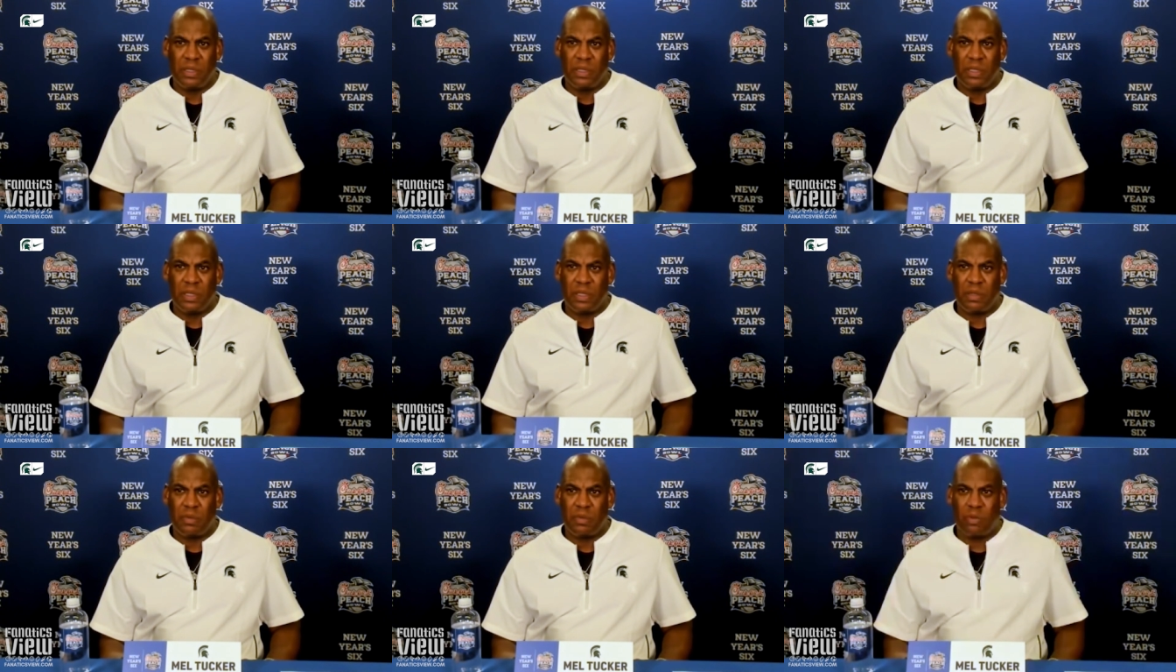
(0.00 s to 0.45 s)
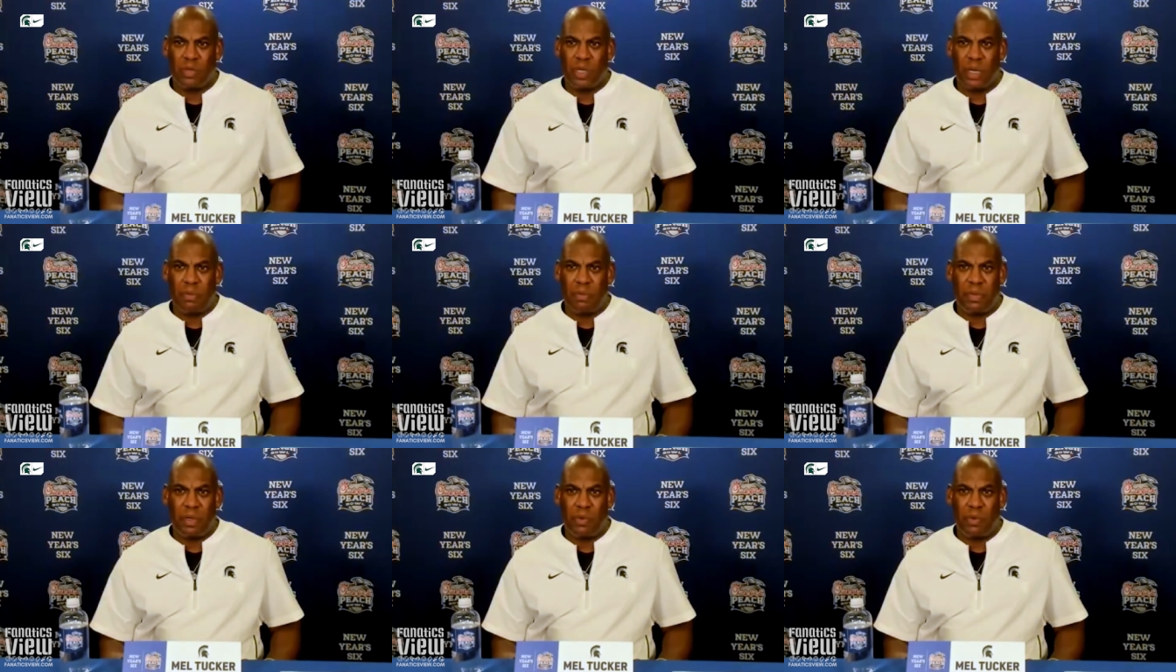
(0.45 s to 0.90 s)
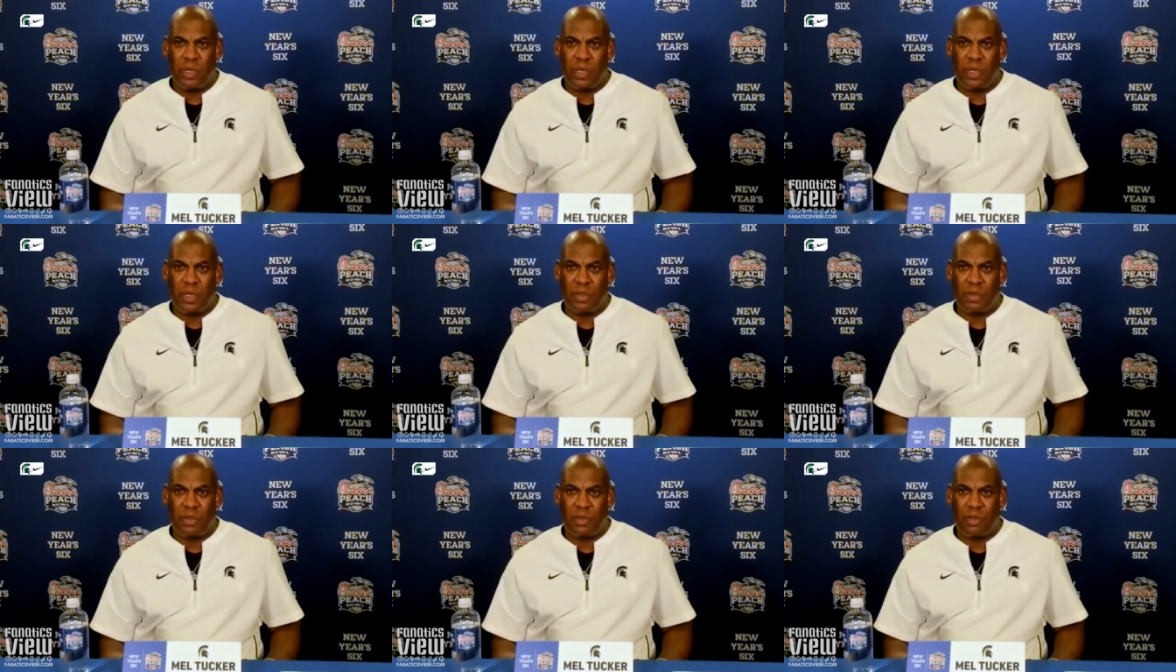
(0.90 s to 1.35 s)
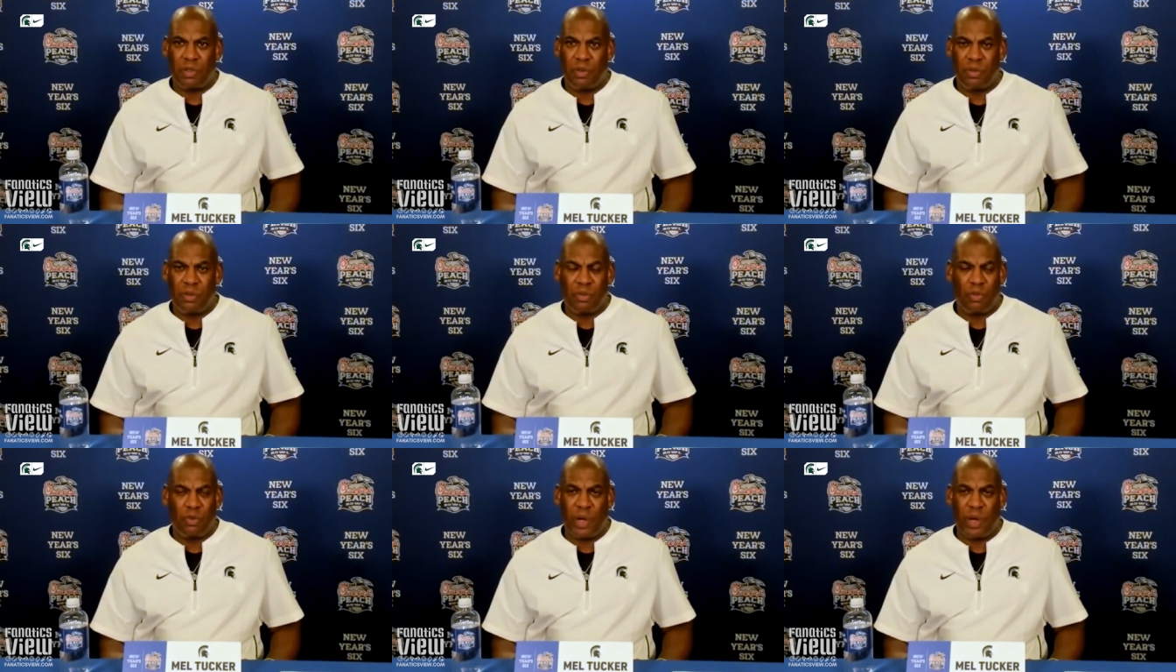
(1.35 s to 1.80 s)
um, we're we're in
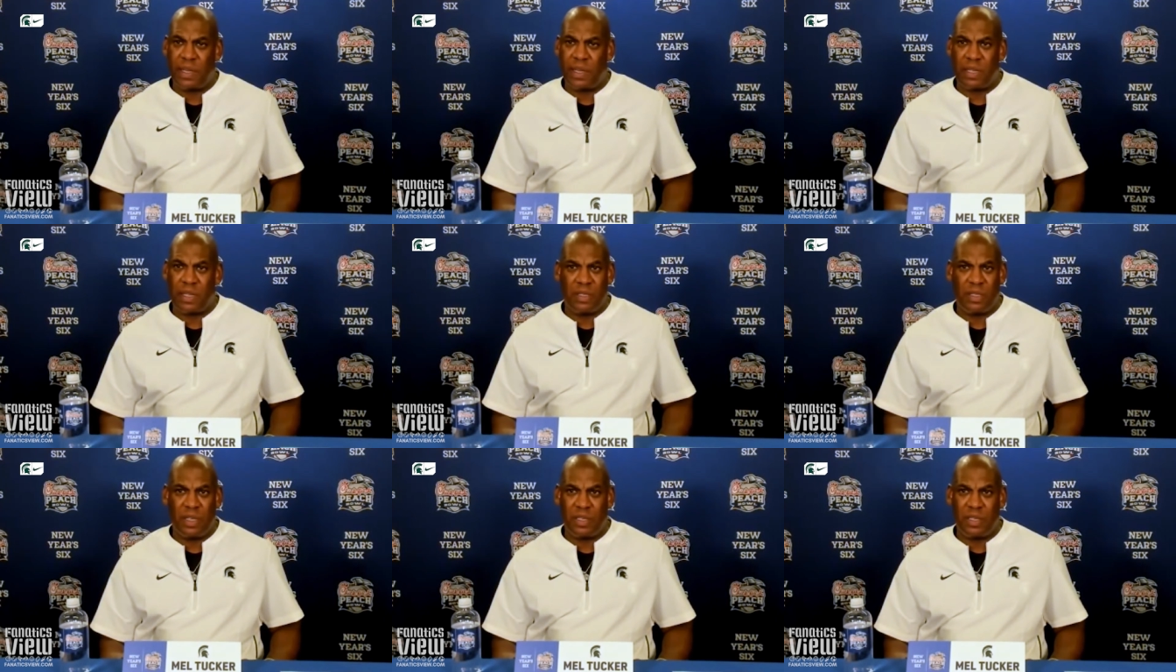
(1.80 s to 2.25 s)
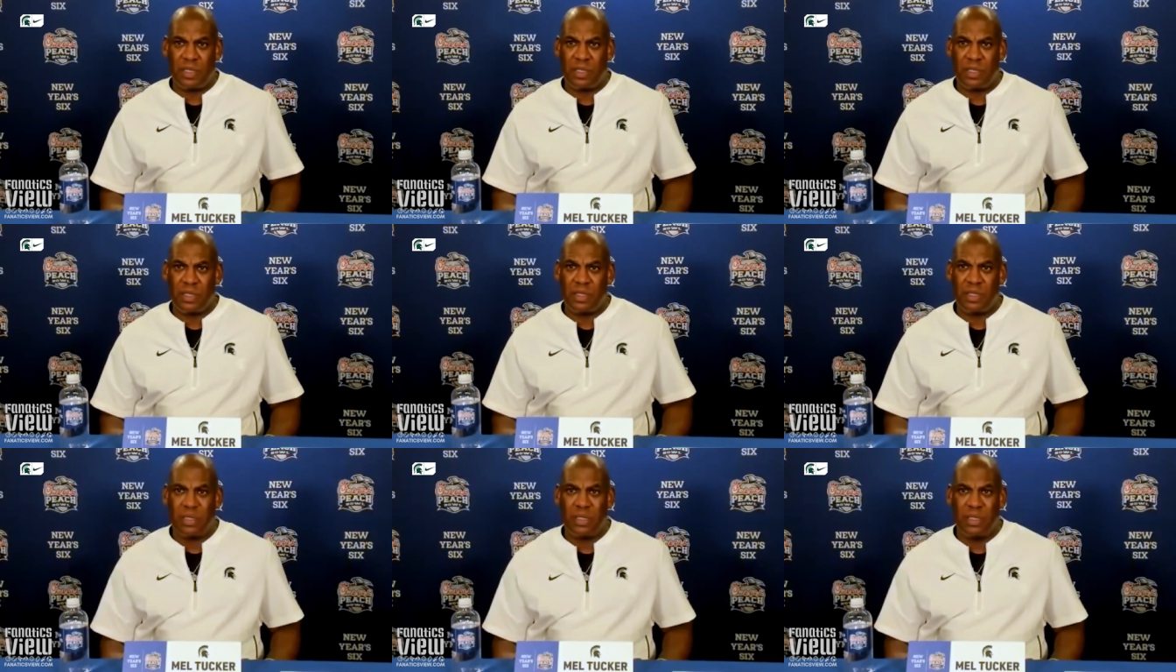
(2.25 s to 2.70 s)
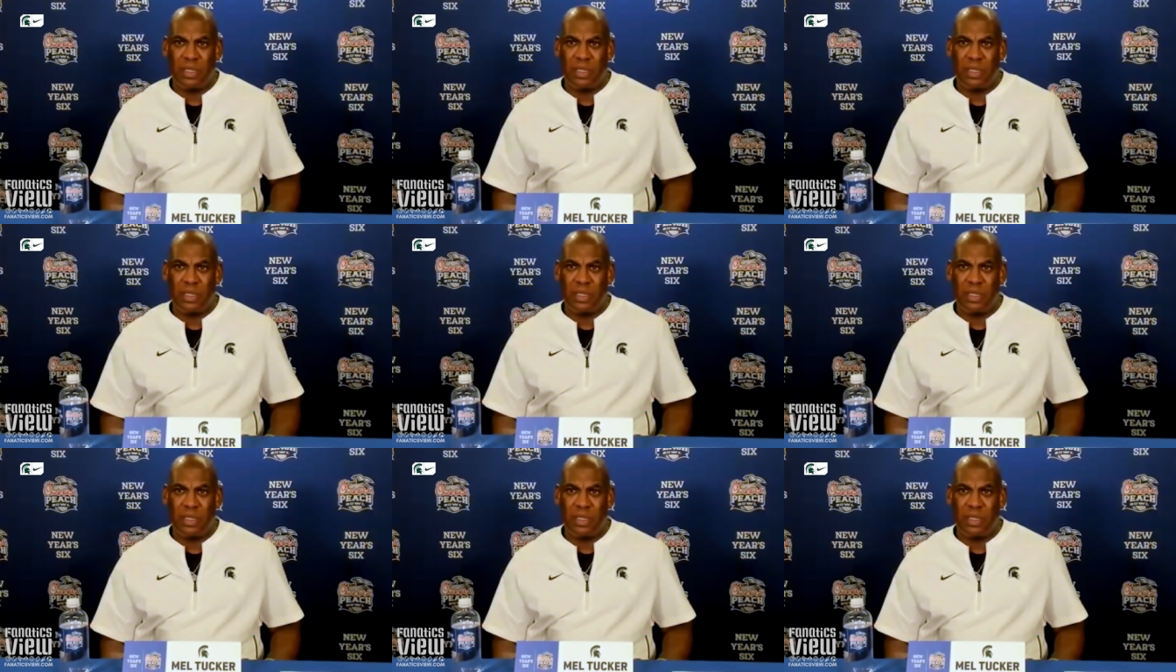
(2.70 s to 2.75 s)
great condition